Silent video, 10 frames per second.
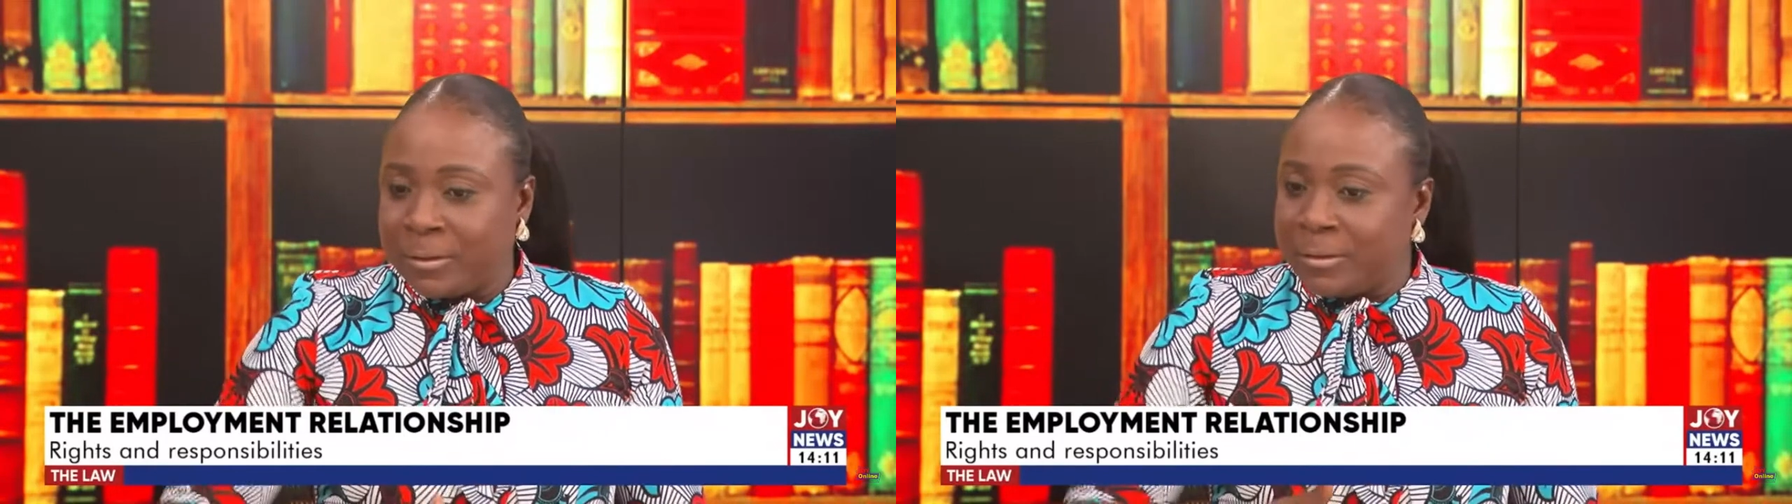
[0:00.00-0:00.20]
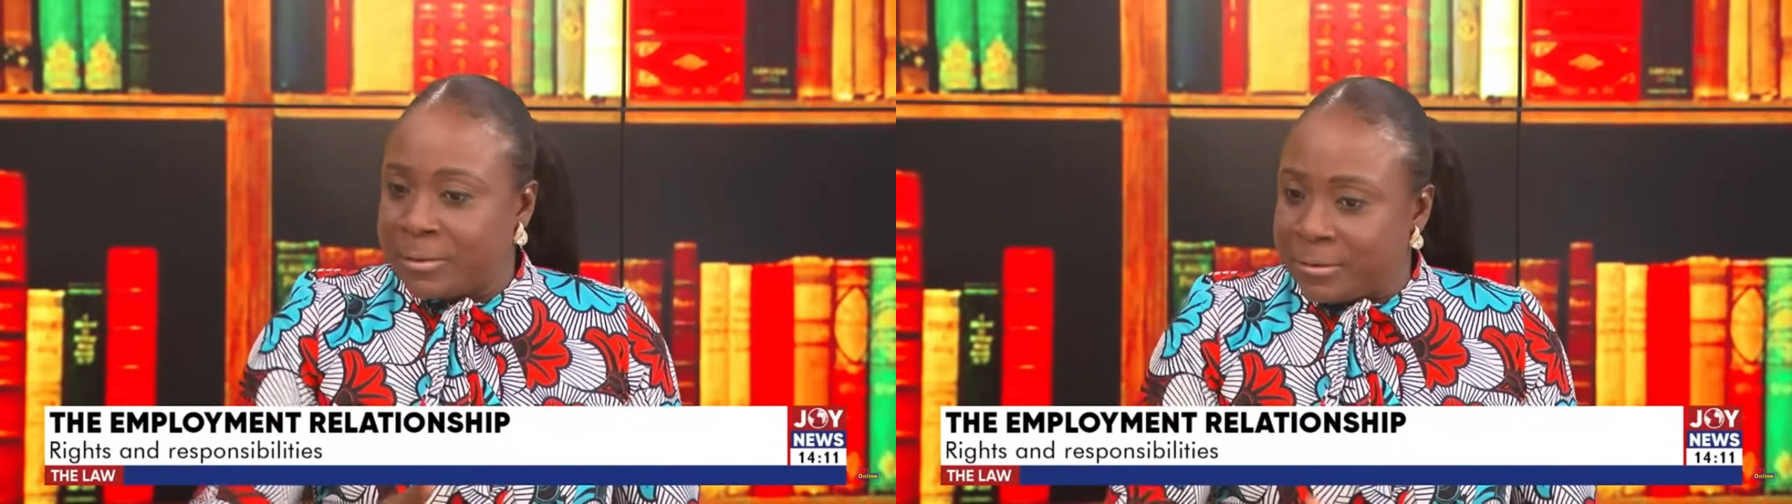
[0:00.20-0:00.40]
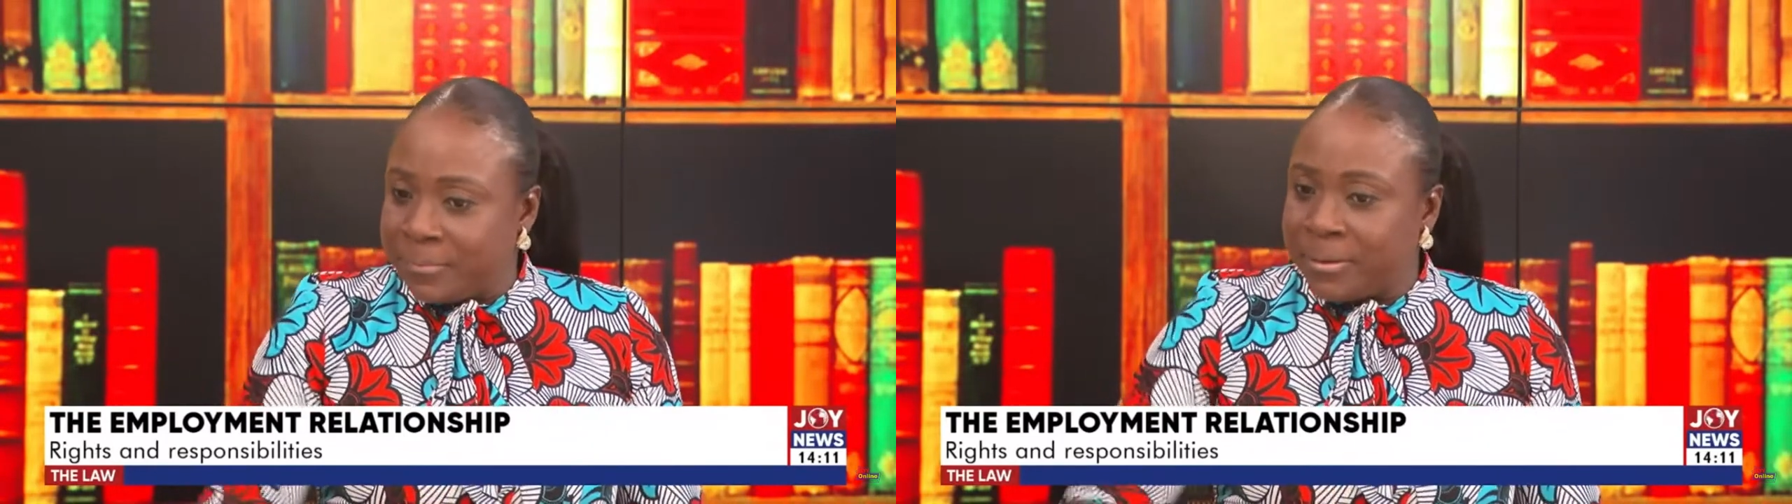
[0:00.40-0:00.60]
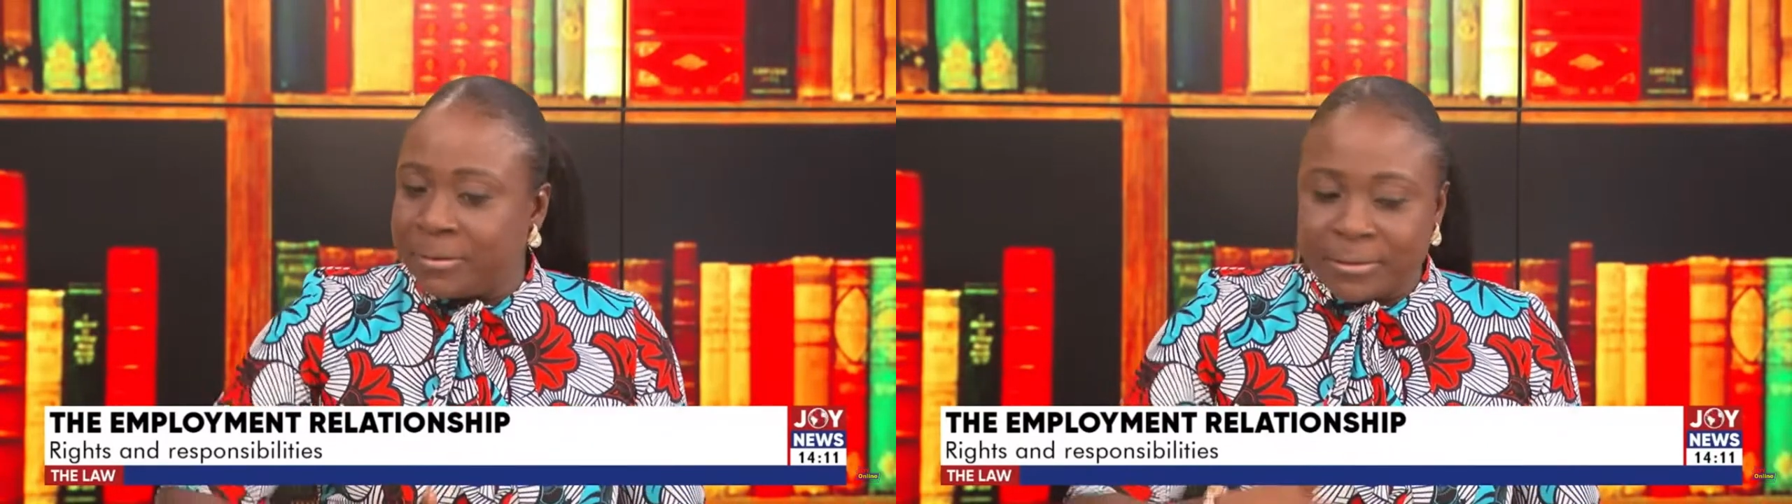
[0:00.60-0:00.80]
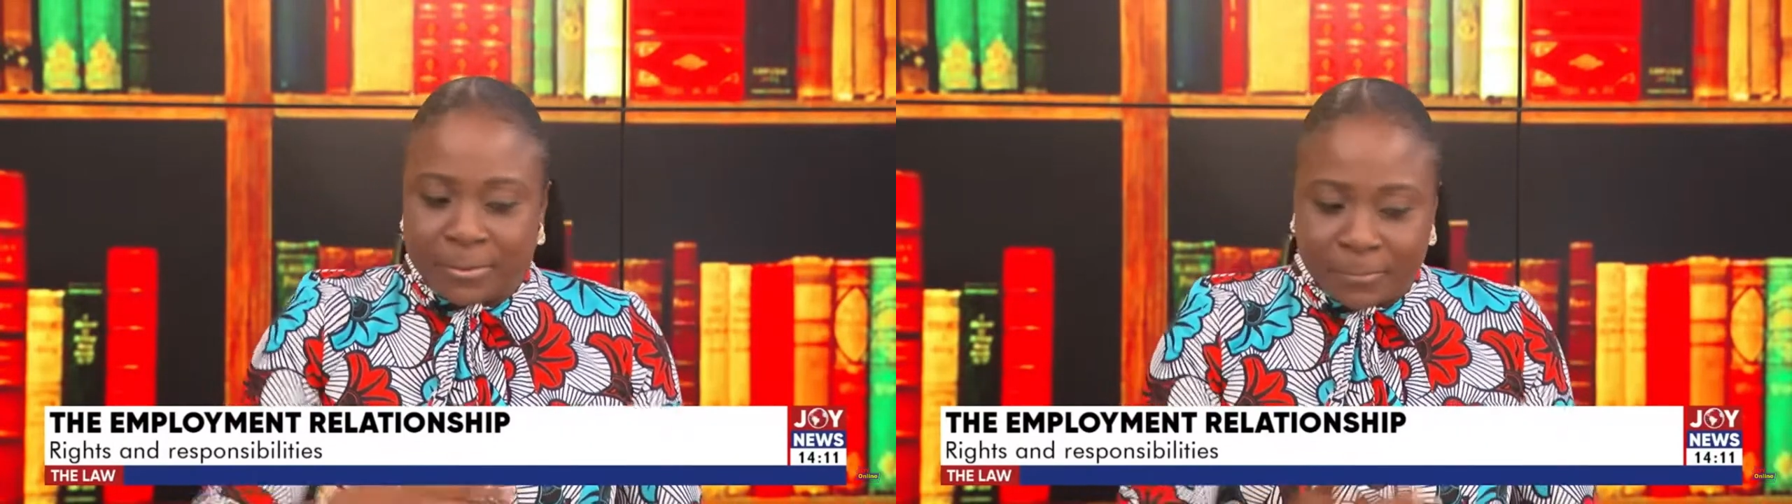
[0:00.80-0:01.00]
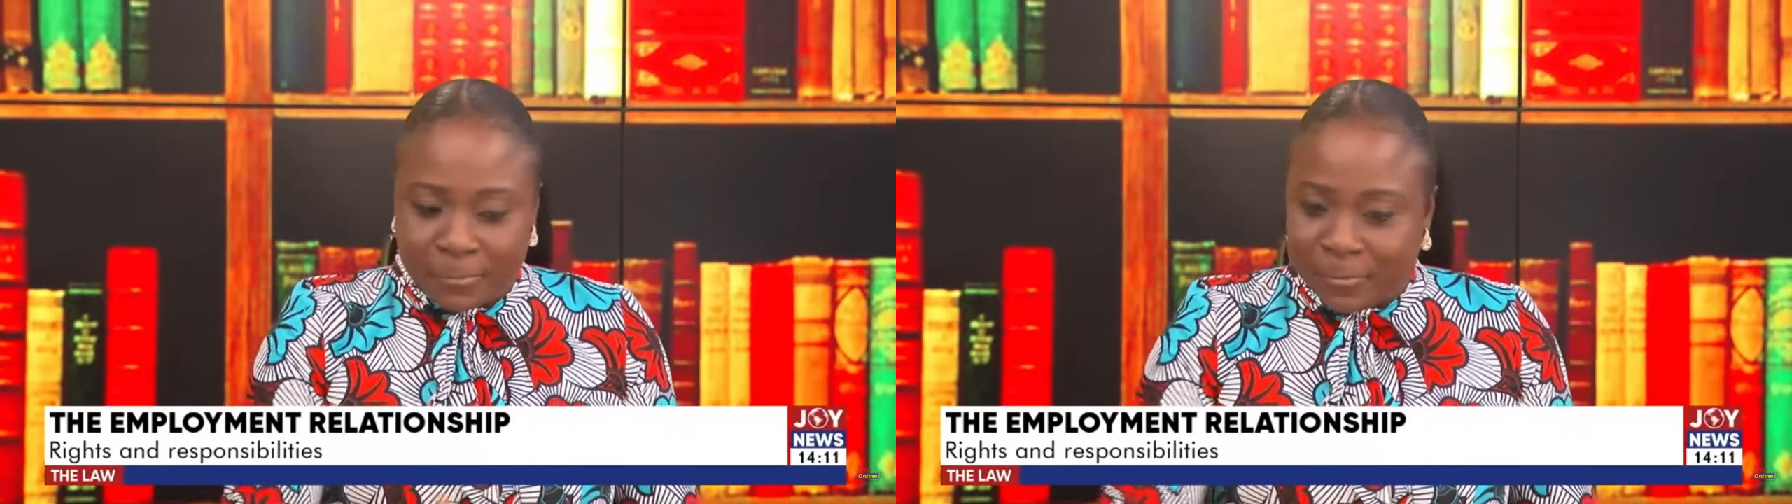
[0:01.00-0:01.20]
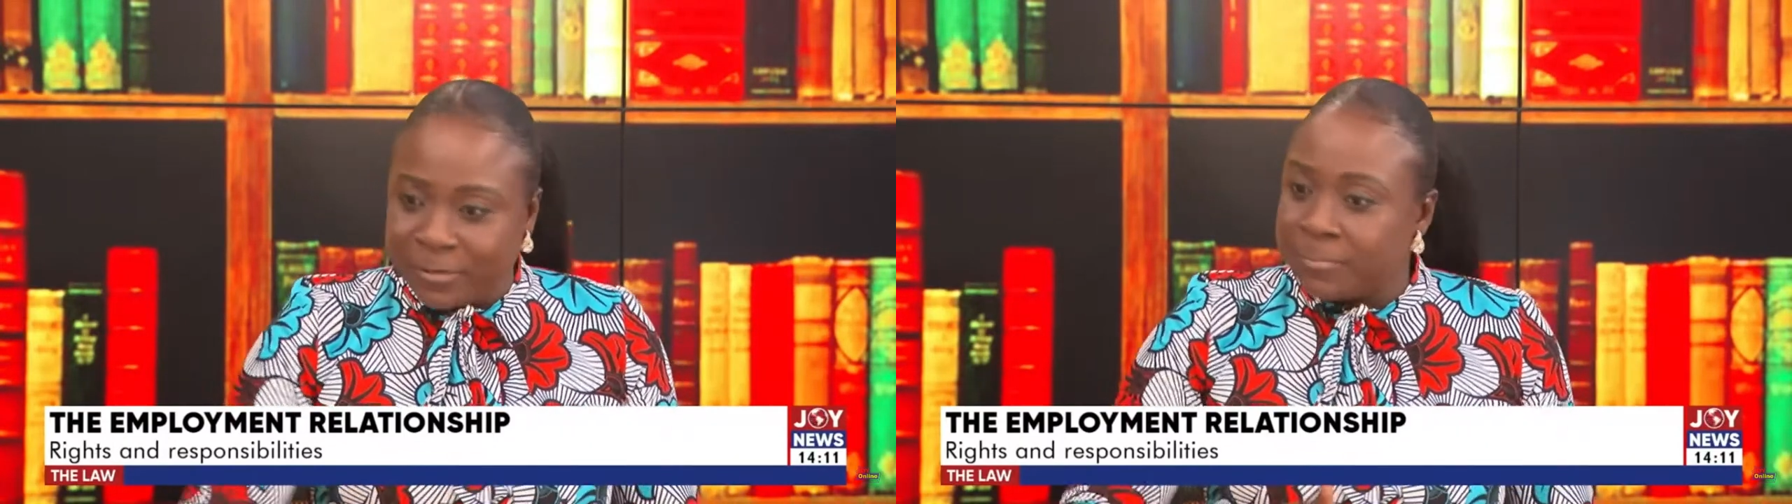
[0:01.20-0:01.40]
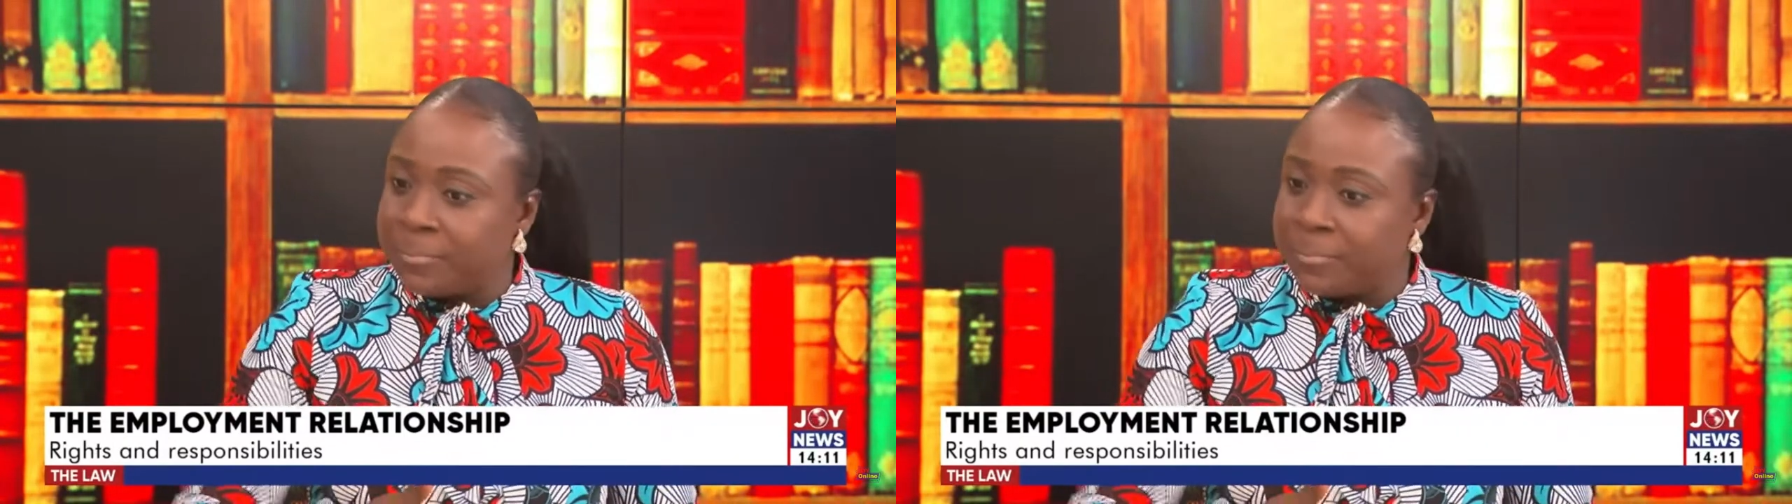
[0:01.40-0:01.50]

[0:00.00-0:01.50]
intermittent rest